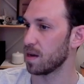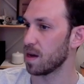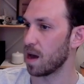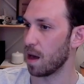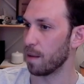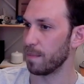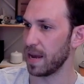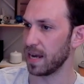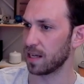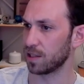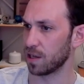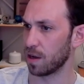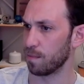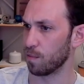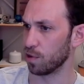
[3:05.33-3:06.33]
I'll make
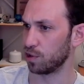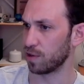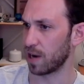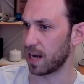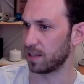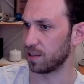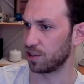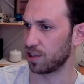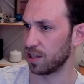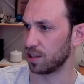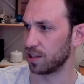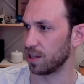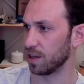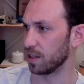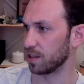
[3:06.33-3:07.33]
some more drastic changes
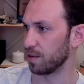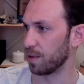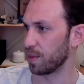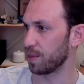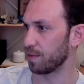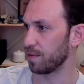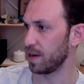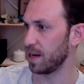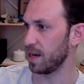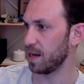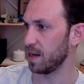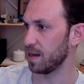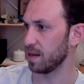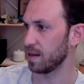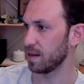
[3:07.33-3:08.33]
here. Let's go to
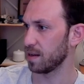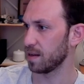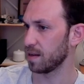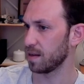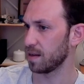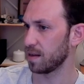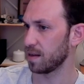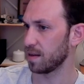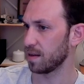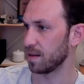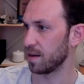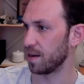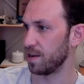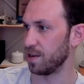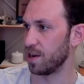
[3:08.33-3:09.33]
three.
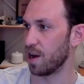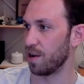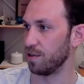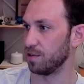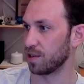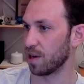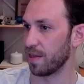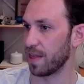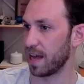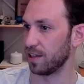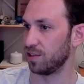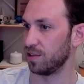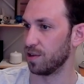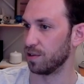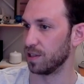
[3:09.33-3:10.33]
There you go. You saw that
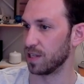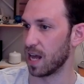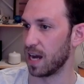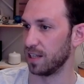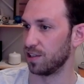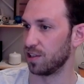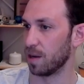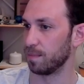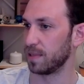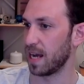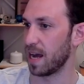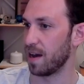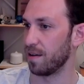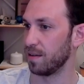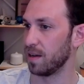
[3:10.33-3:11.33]
those lines jump
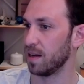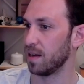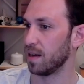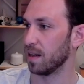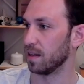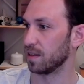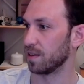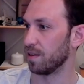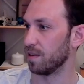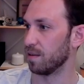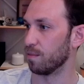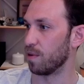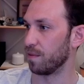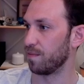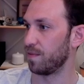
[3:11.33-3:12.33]
down. Let's go to
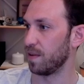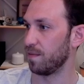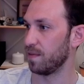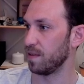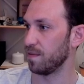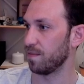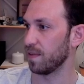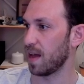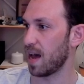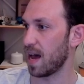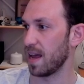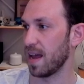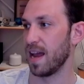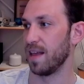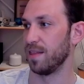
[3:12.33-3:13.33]
150
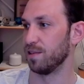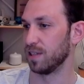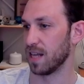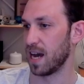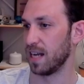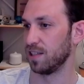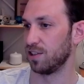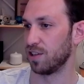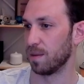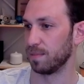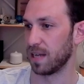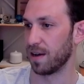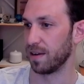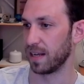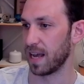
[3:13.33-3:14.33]
flat and those lines jump
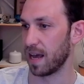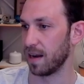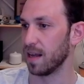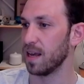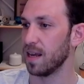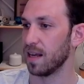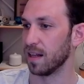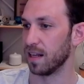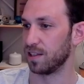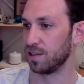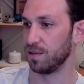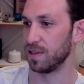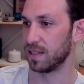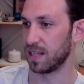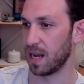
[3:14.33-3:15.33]
down again. Let's do
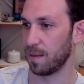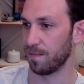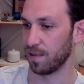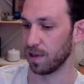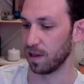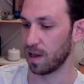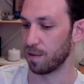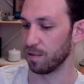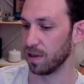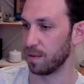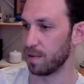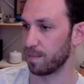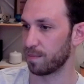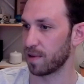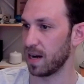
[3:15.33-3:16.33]
the same for the lower
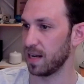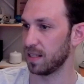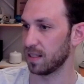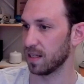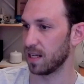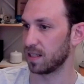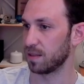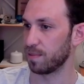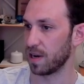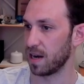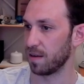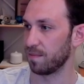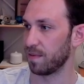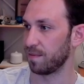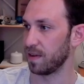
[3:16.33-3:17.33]
limit price. Let's
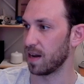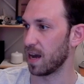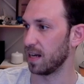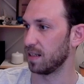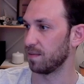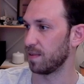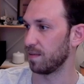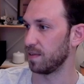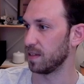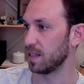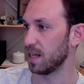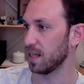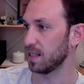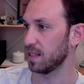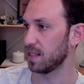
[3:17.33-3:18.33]
bring 59 to
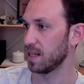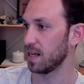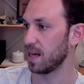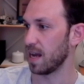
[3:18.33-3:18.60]
56.